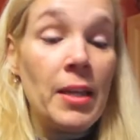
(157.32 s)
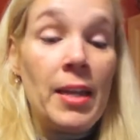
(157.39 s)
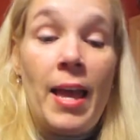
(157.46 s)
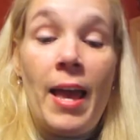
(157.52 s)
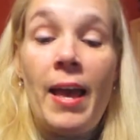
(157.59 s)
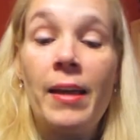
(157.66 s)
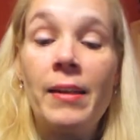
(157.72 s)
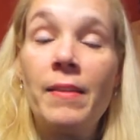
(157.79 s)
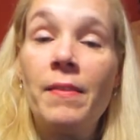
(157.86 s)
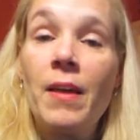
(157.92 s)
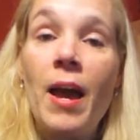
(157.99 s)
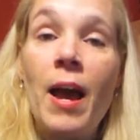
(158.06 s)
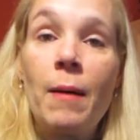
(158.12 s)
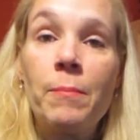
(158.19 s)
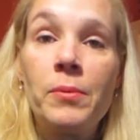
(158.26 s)
gonna add in the
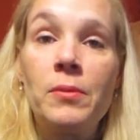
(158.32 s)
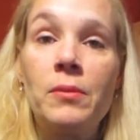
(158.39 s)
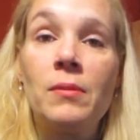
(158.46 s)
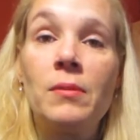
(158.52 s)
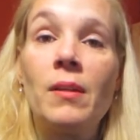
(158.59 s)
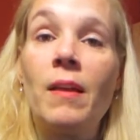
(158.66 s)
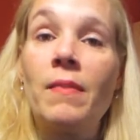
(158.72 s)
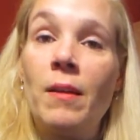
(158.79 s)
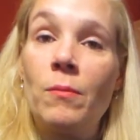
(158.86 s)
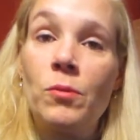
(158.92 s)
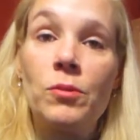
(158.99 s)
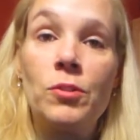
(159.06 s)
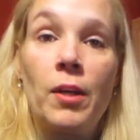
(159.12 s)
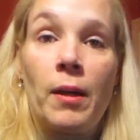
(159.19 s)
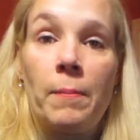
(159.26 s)
apples, and then
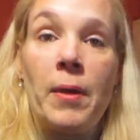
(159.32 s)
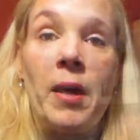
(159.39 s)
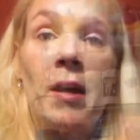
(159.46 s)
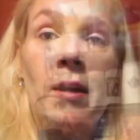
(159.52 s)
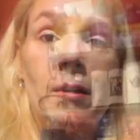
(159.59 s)
we'll check that.